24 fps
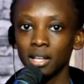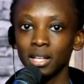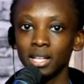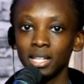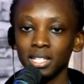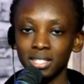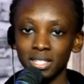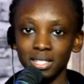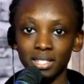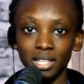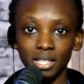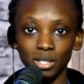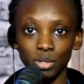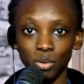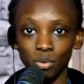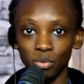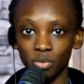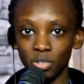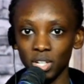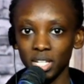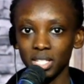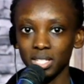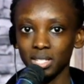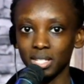Sisters of
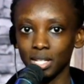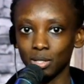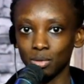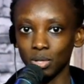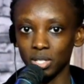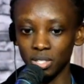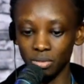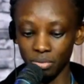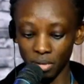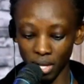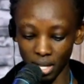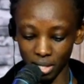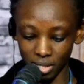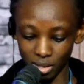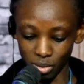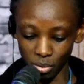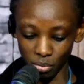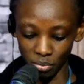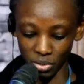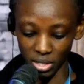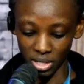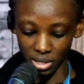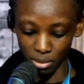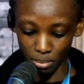Grace, the 21st
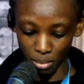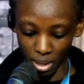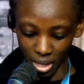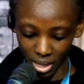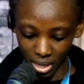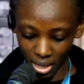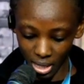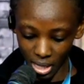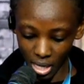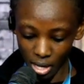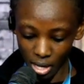of this month,